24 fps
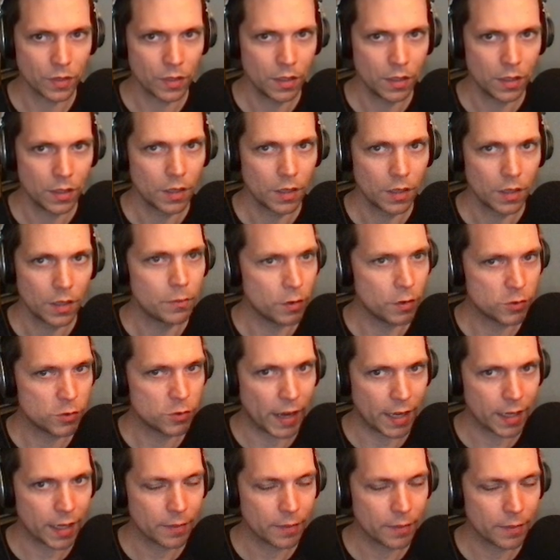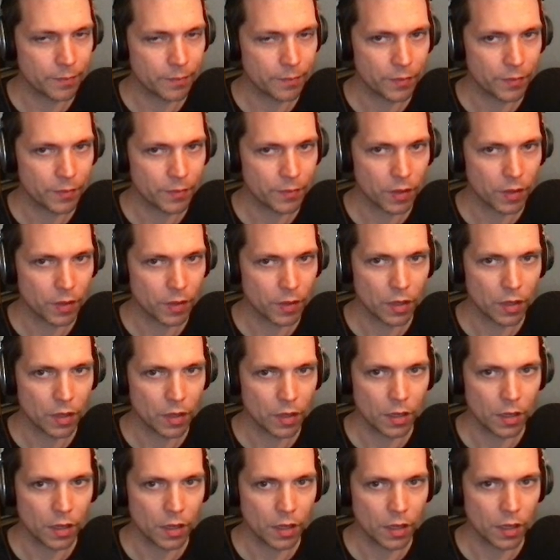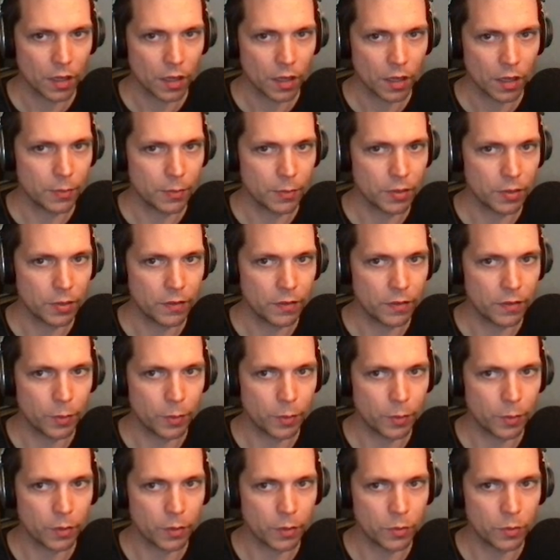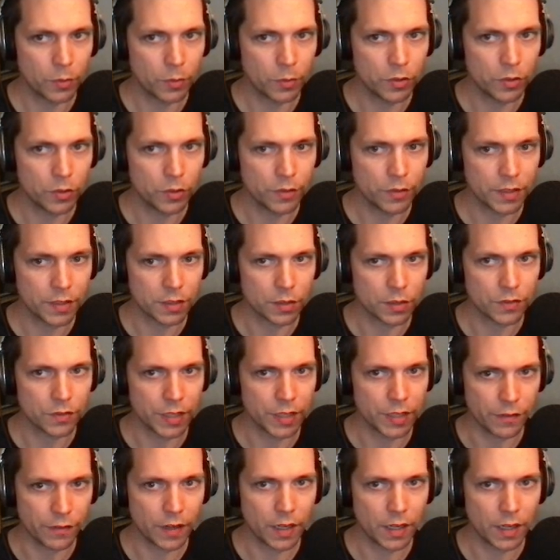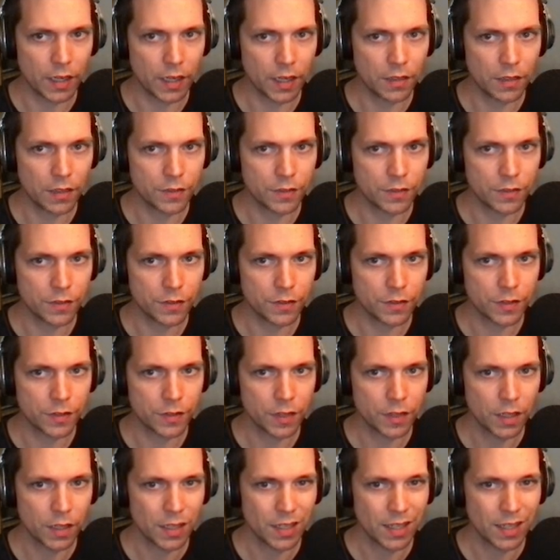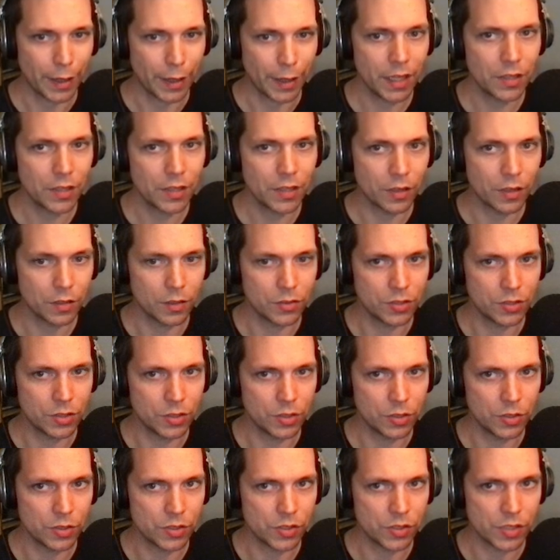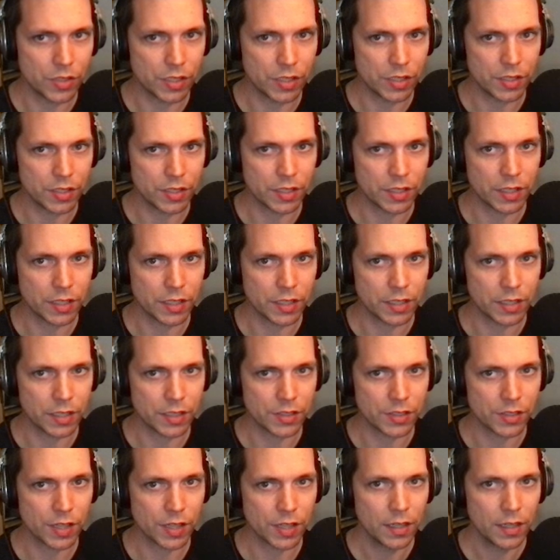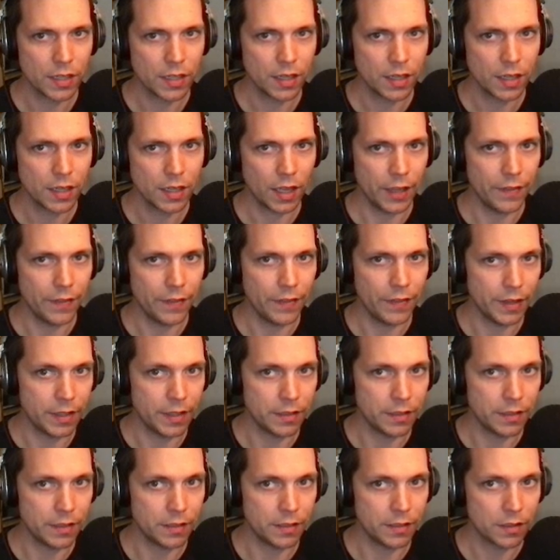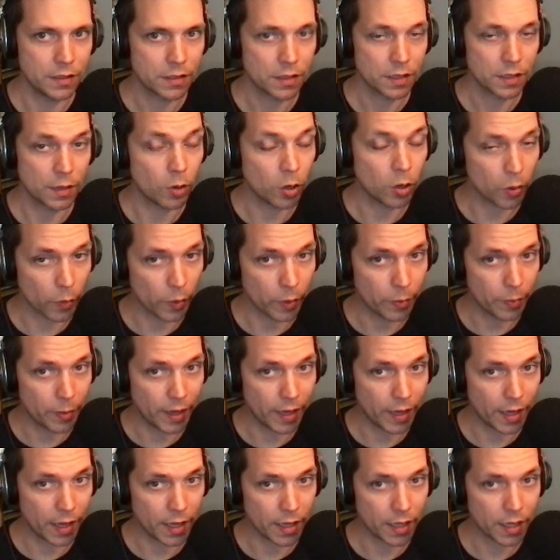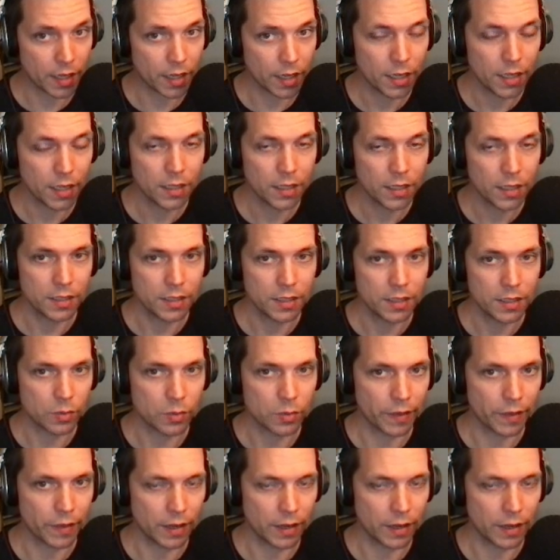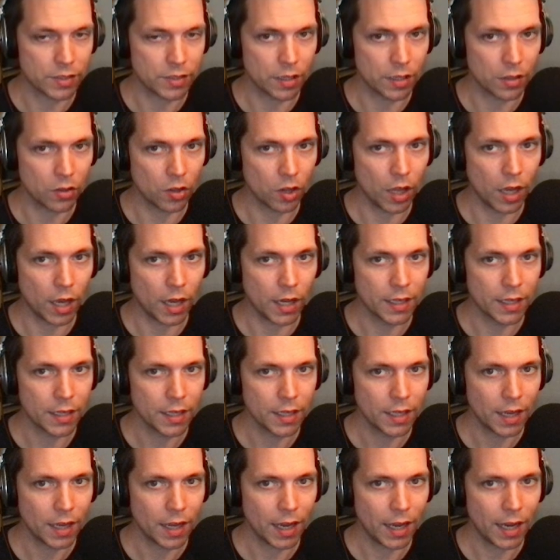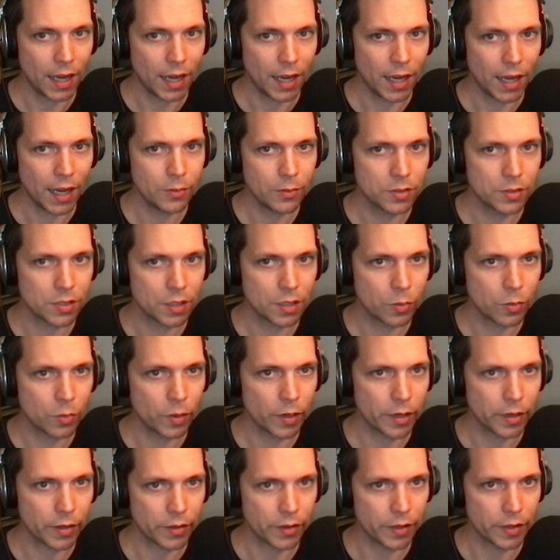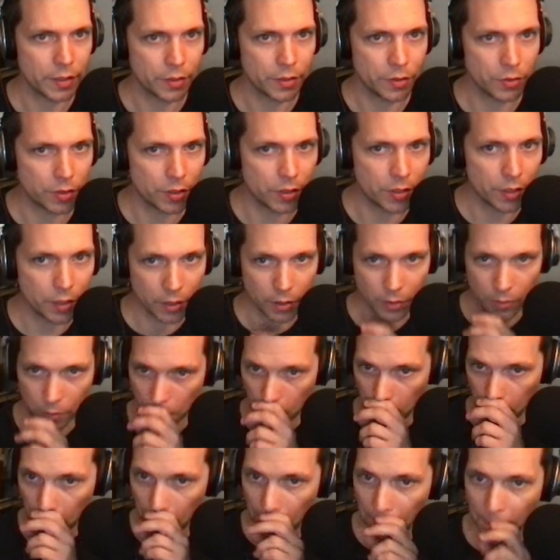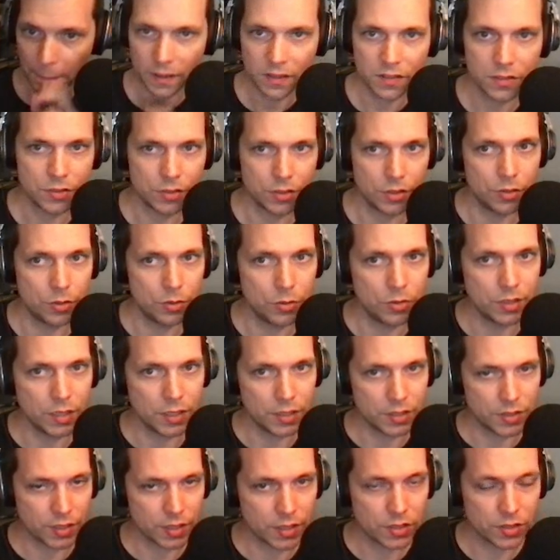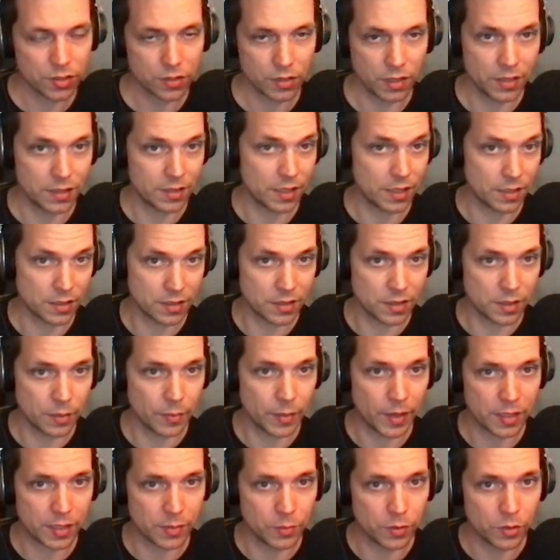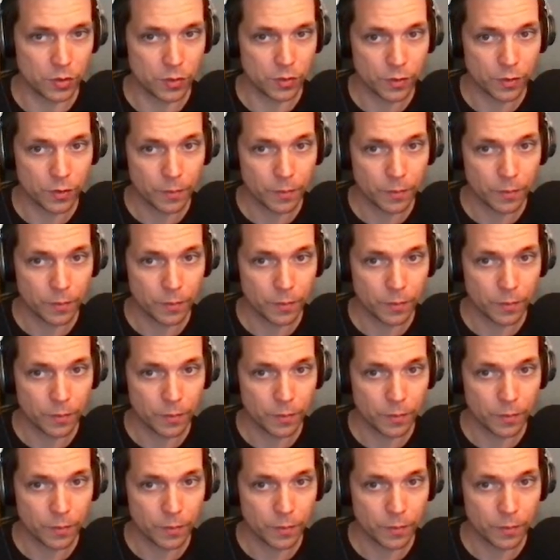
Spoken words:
Moves back. I believe the book move is to go over to A5. I think you can go to C6 and then come all the way back is the one that I've seen a lot. I was unaware that you could go to D6. It says it's the best move.